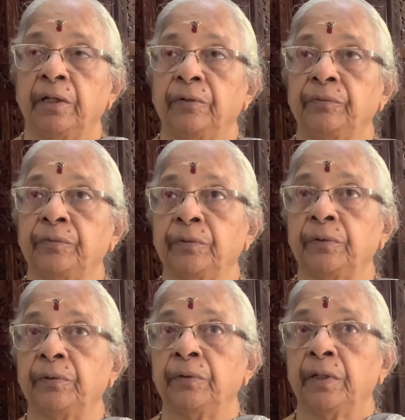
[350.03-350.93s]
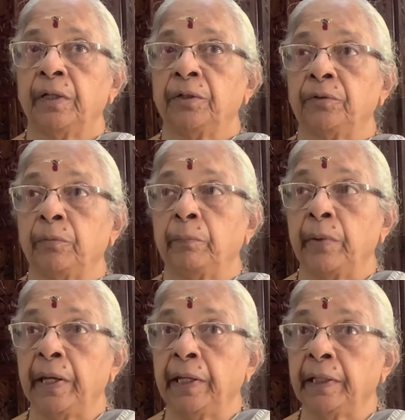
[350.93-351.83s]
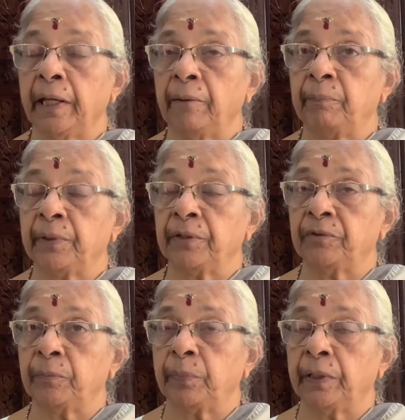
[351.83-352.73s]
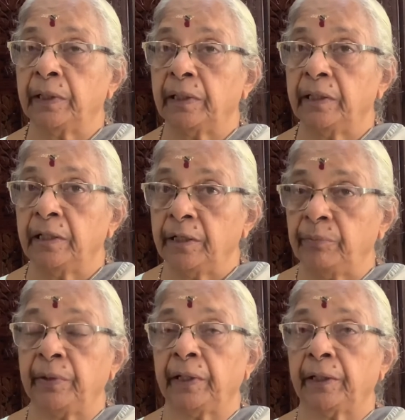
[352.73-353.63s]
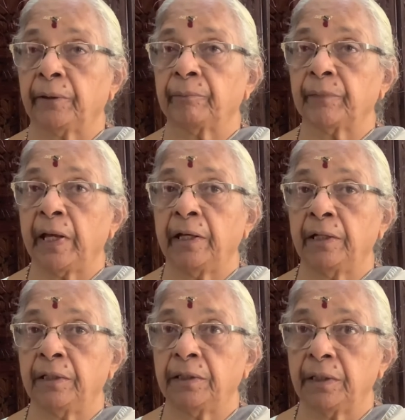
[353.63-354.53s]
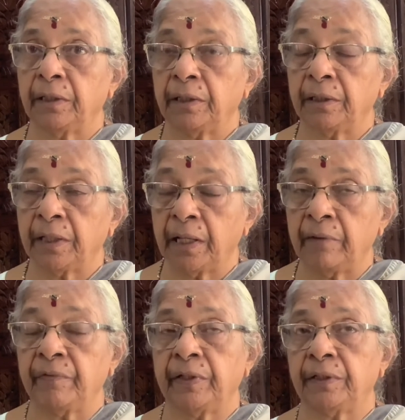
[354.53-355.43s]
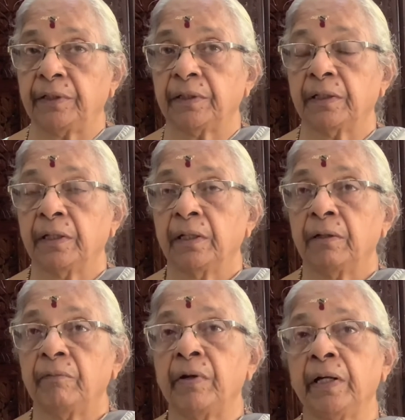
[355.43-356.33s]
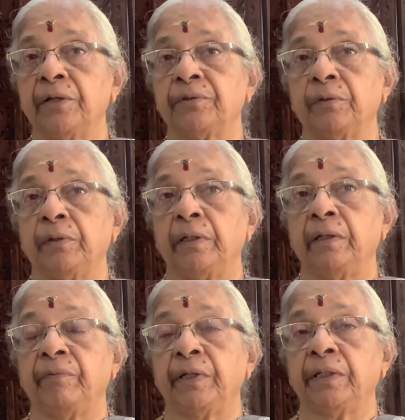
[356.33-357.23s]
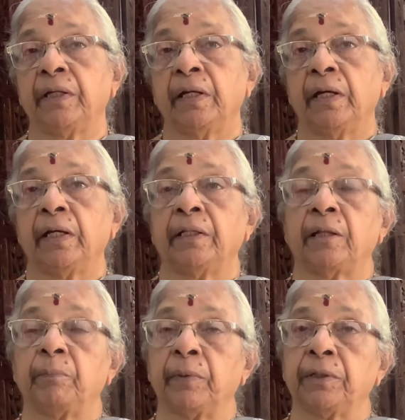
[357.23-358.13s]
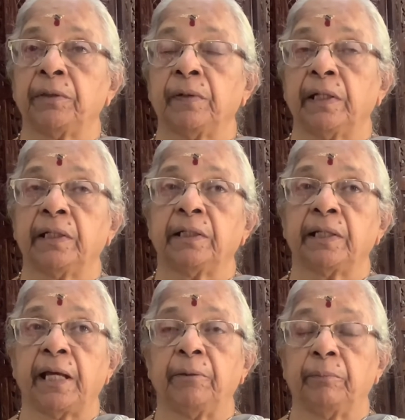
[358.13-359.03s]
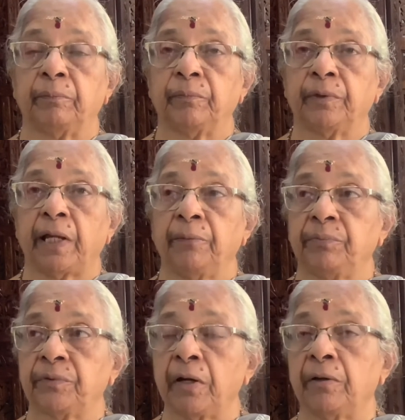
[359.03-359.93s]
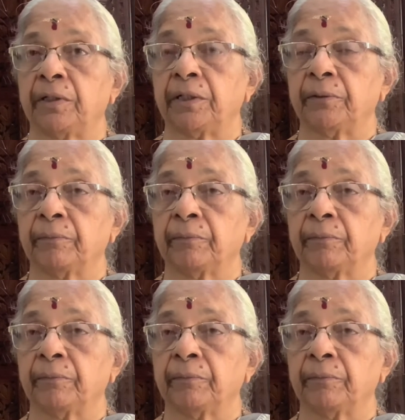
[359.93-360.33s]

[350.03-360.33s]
So, to make a principle living and relevant one has to live it in that particular time, time slot.